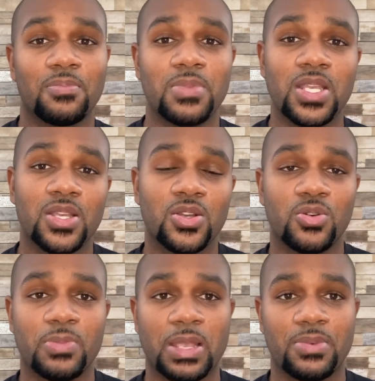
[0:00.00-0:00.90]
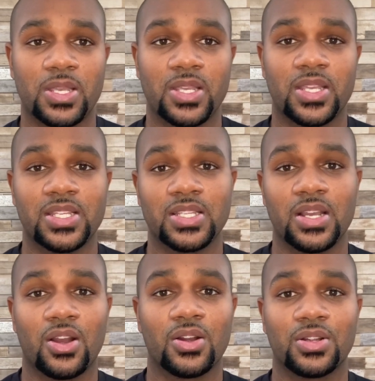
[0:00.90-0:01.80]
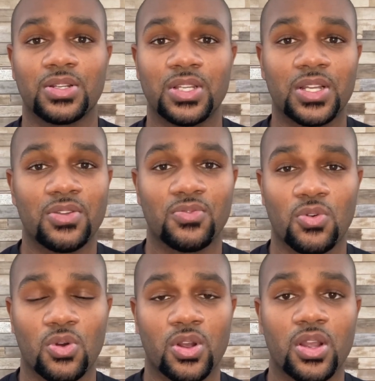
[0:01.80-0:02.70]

me who maybe are looking for